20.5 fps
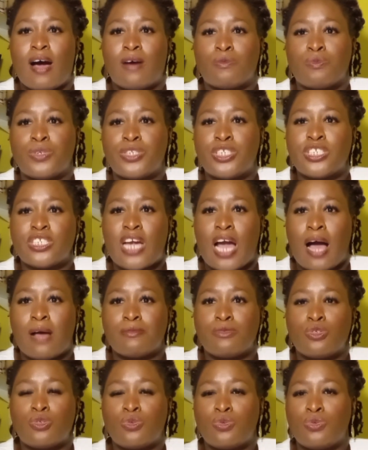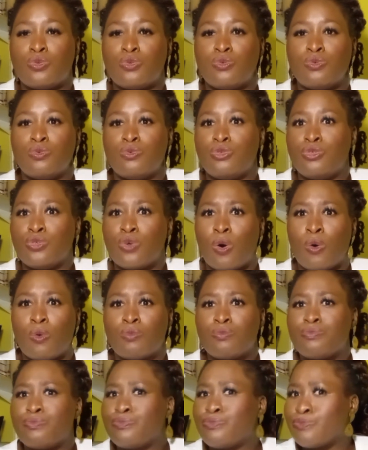when it comes to, you
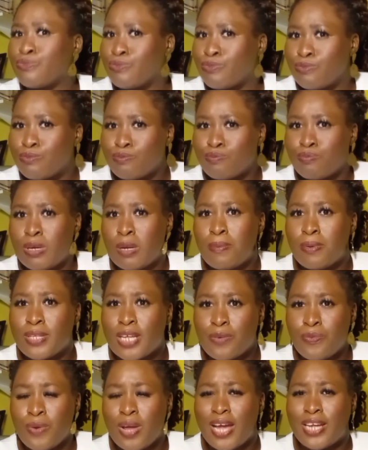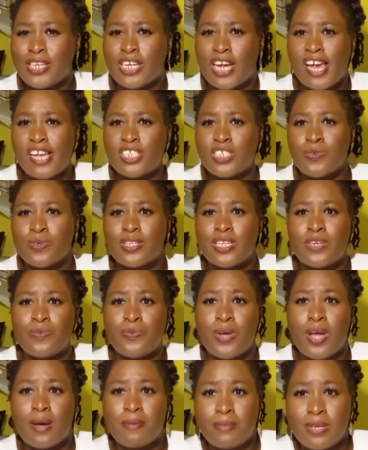know, people that we are engaging with
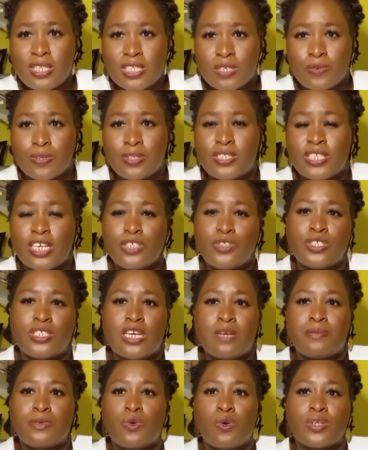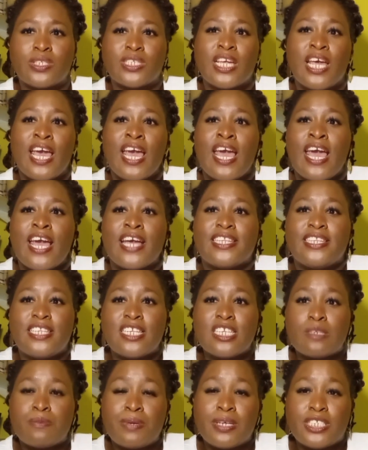and we are meeting with day to day. Because
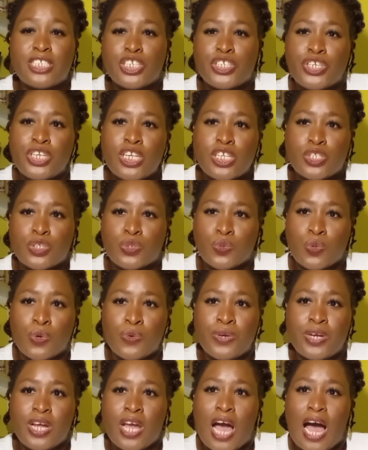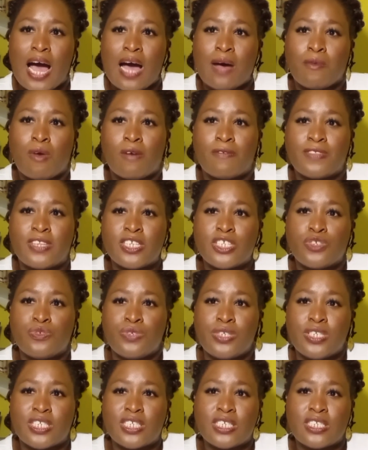this particular story of
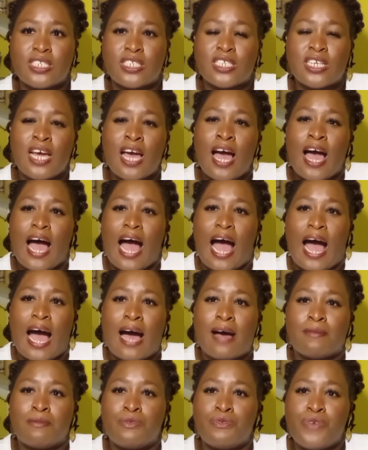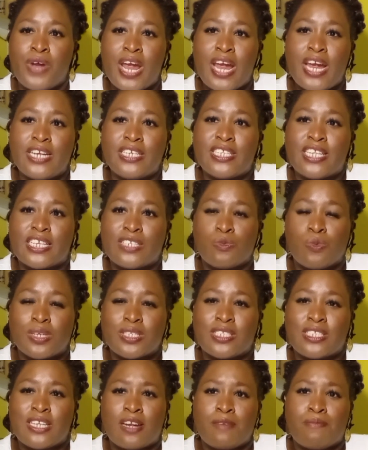this recent raid that
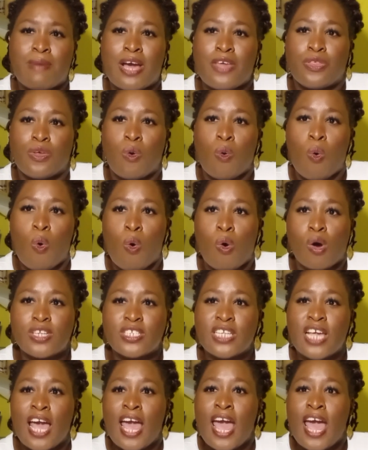was done by the Hawks